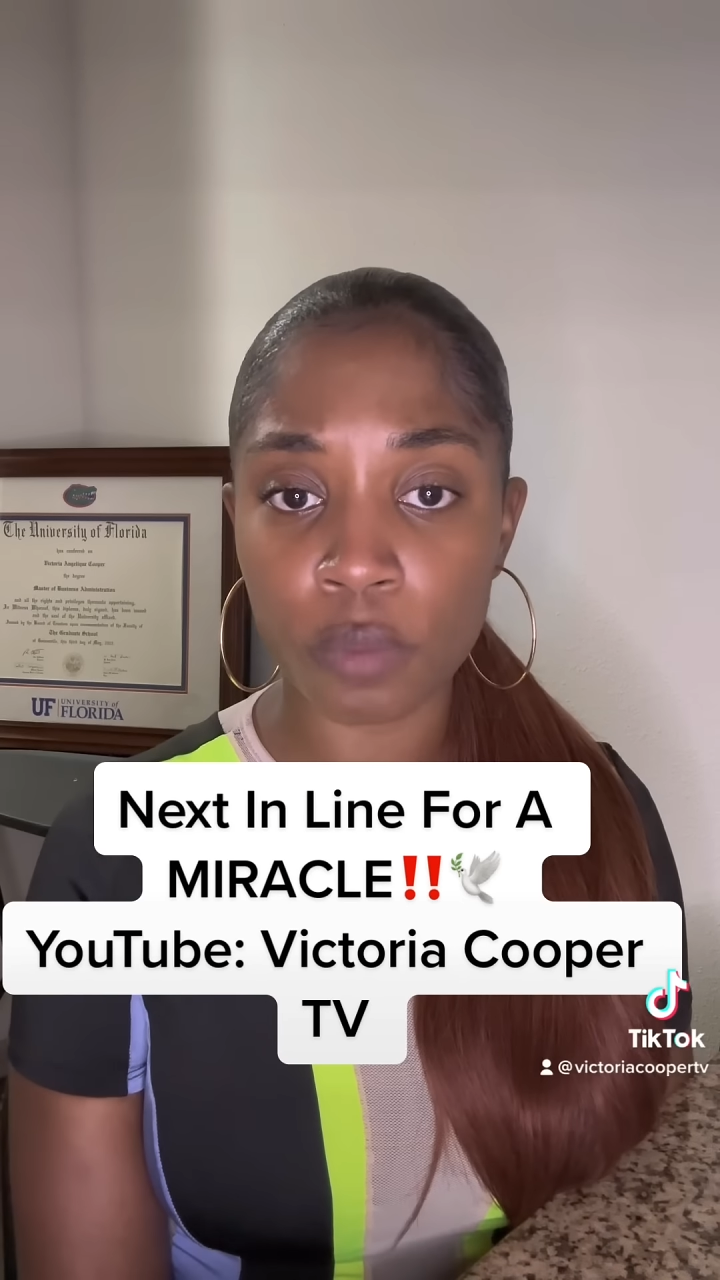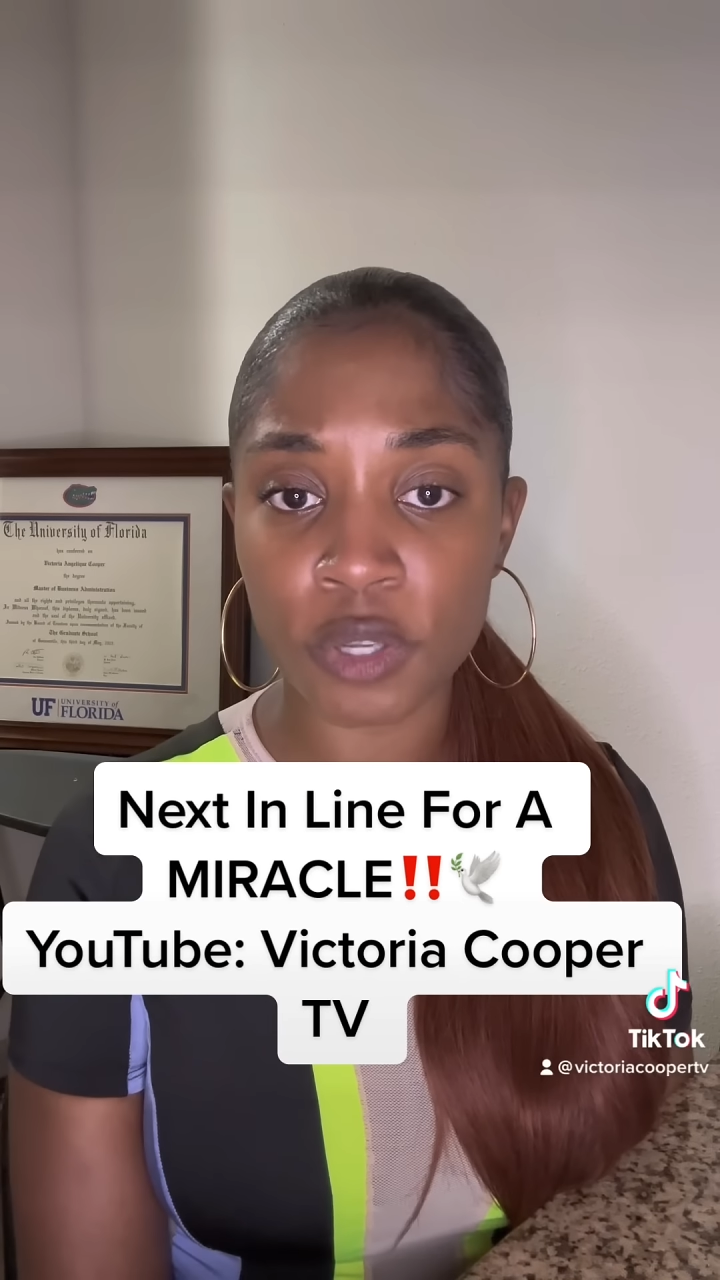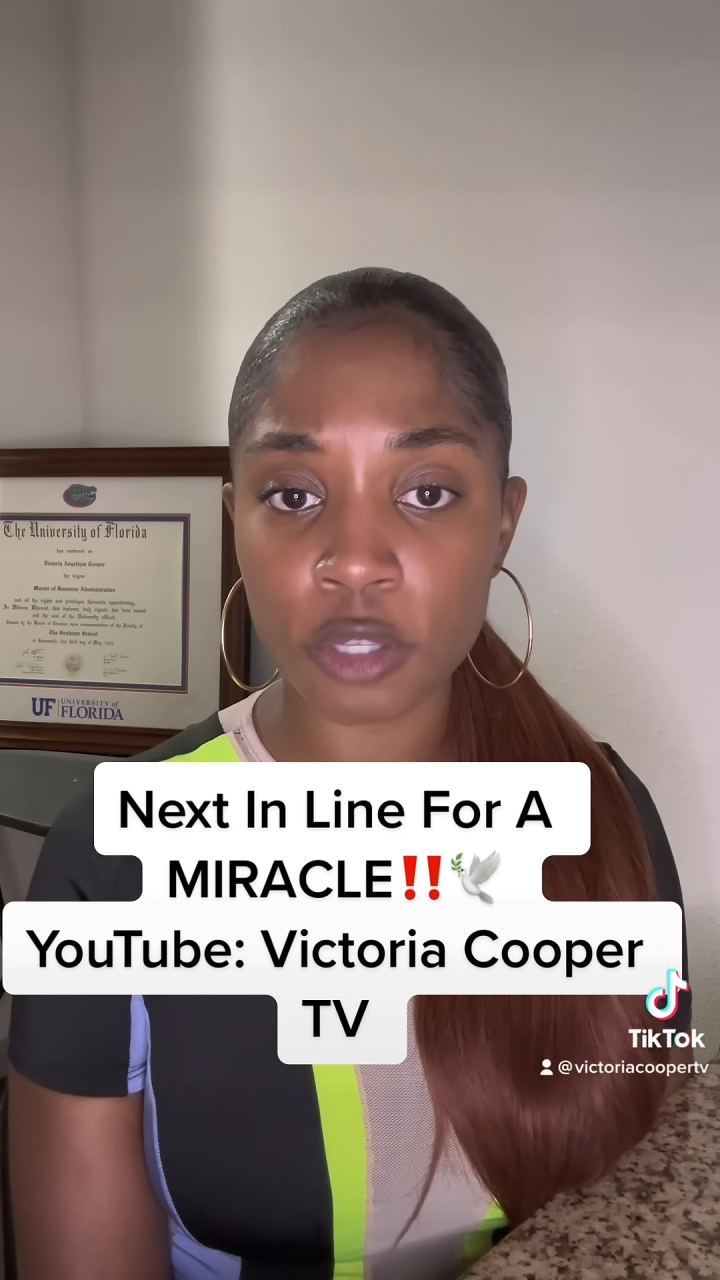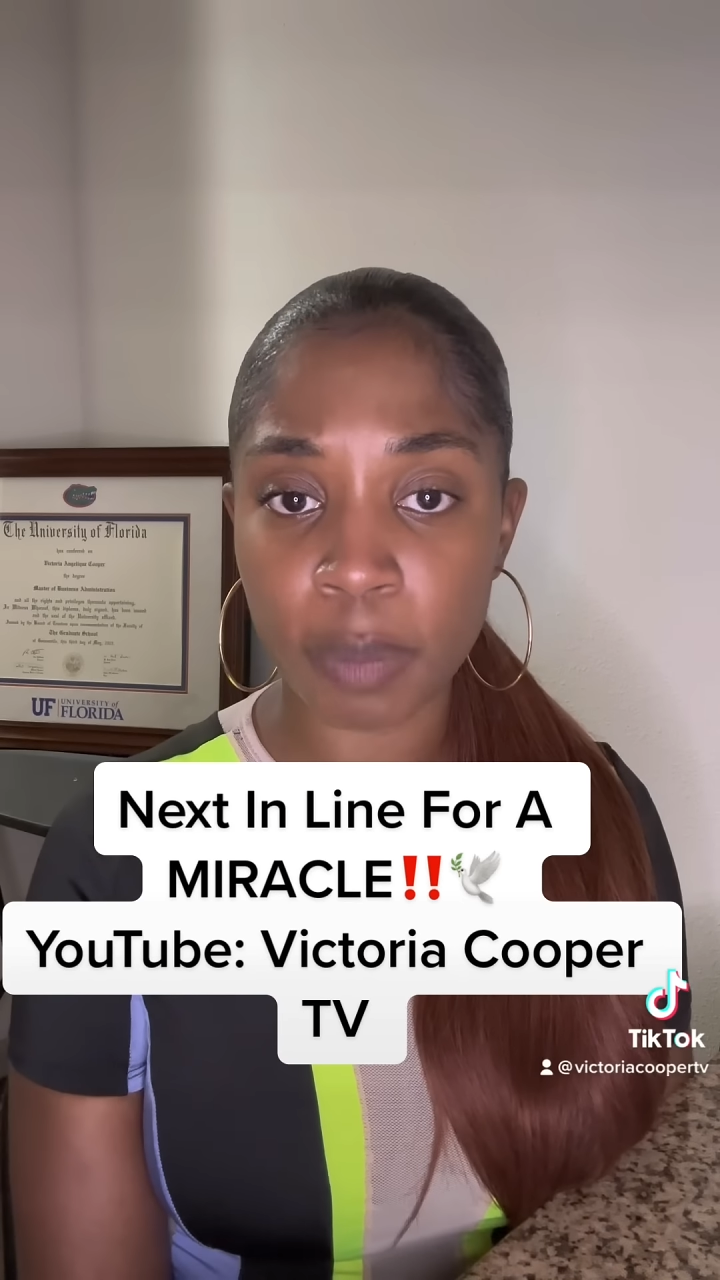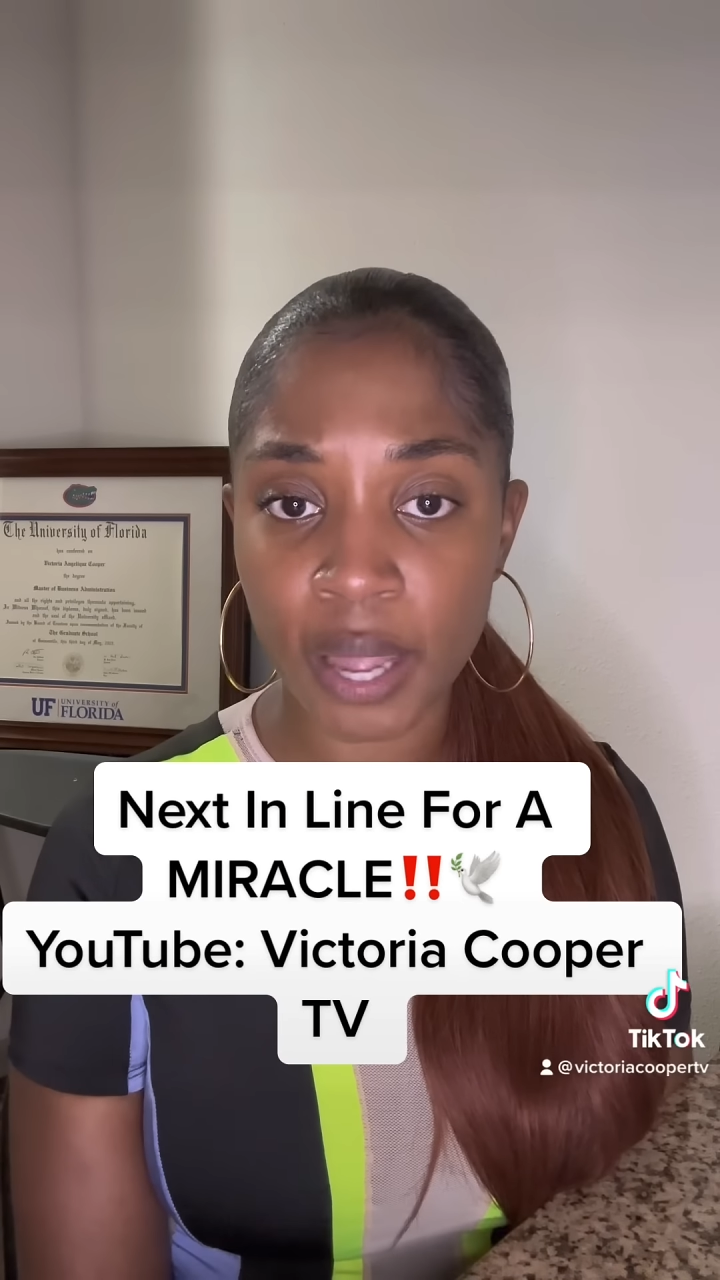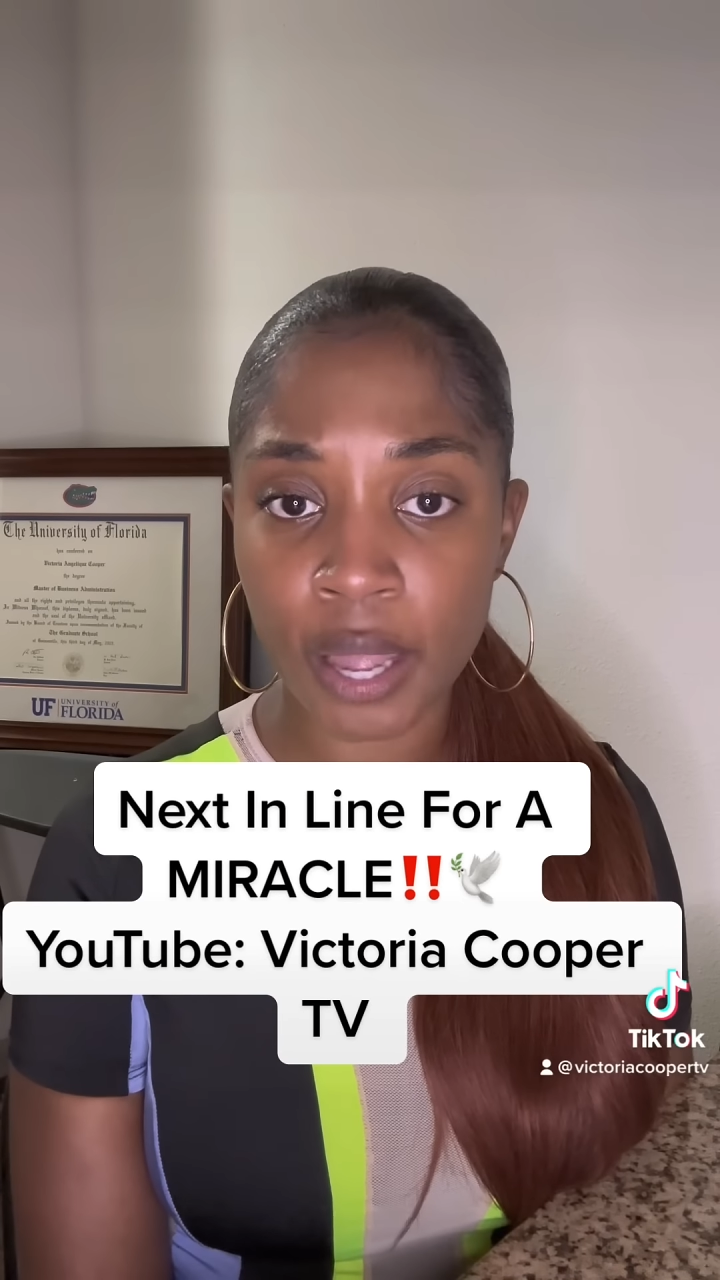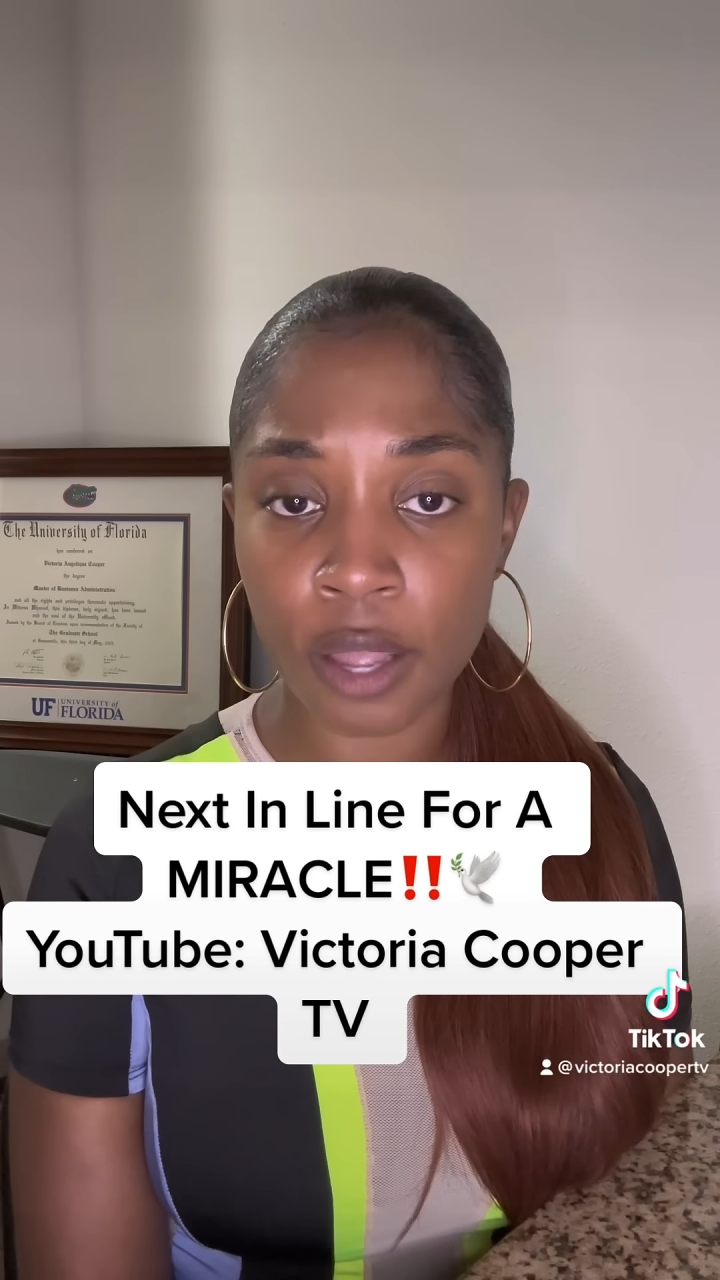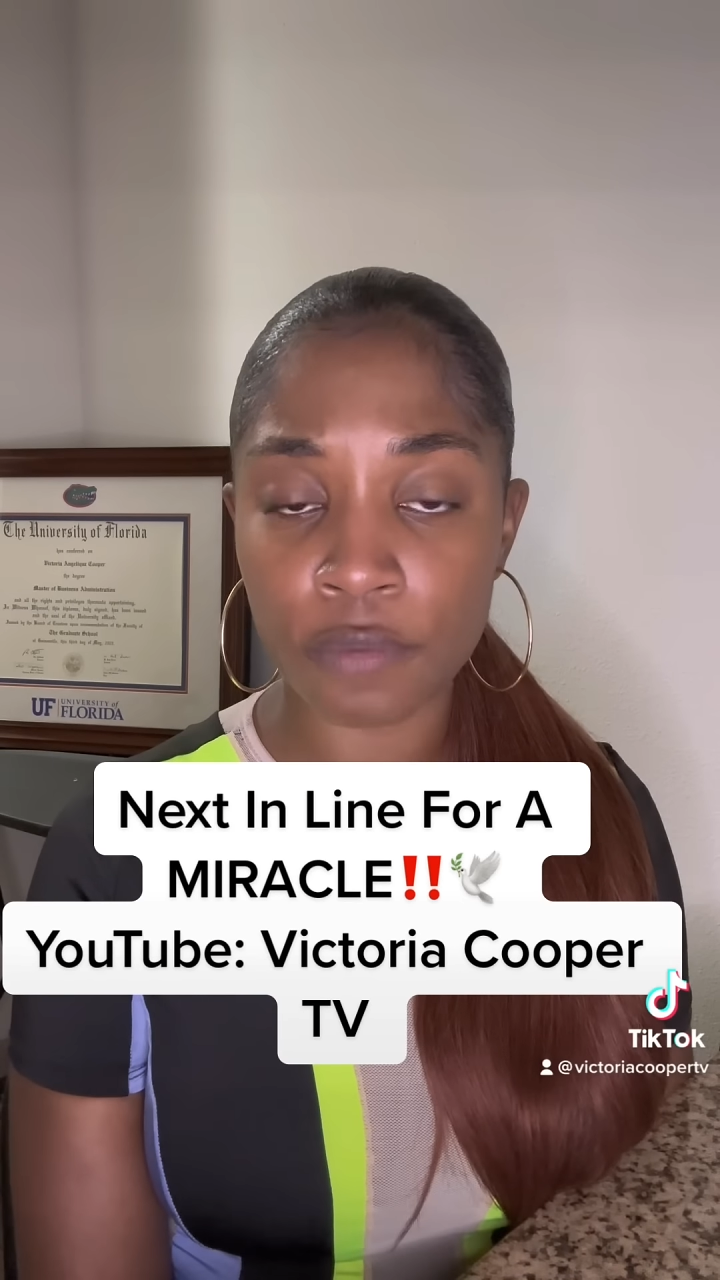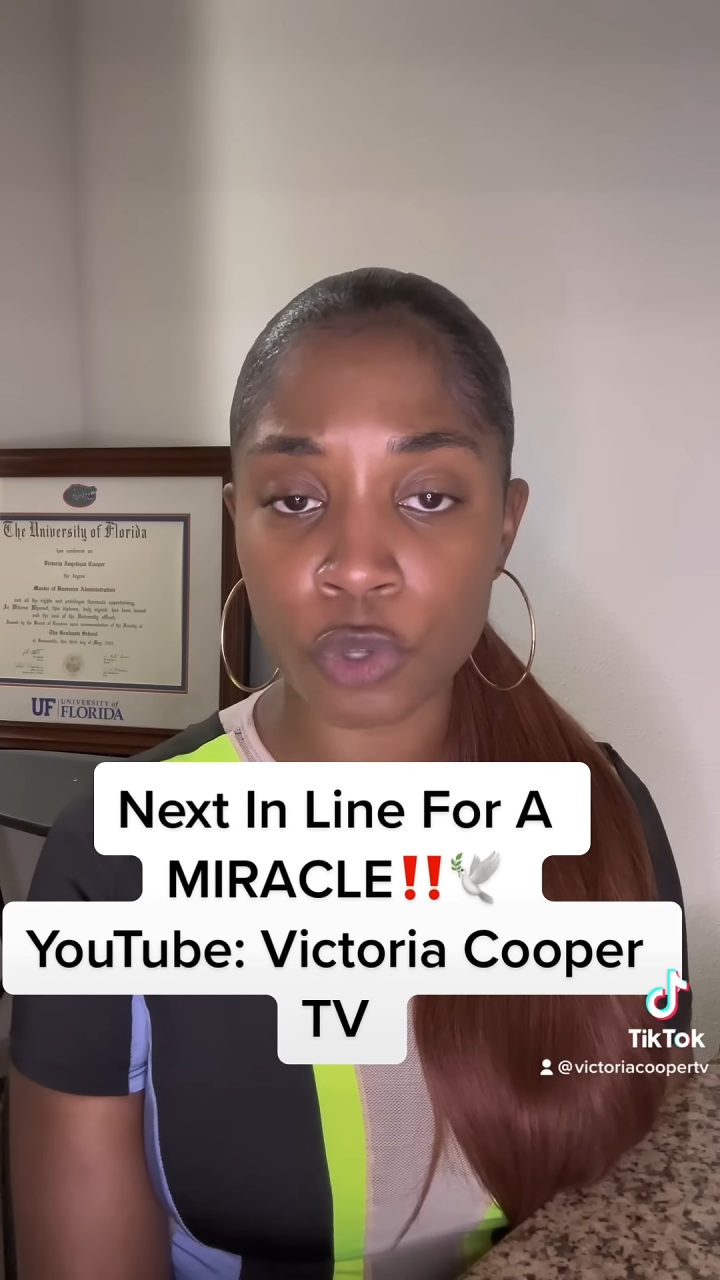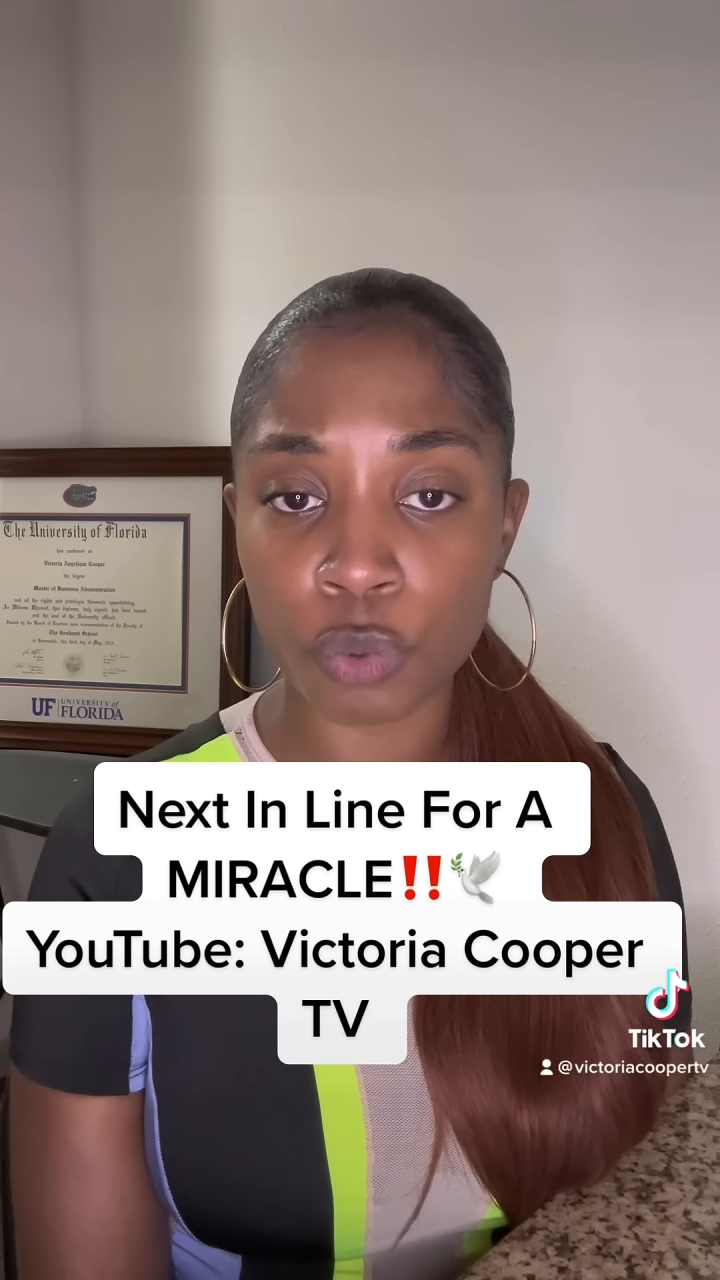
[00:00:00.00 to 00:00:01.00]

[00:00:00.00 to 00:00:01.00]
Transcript: on this path.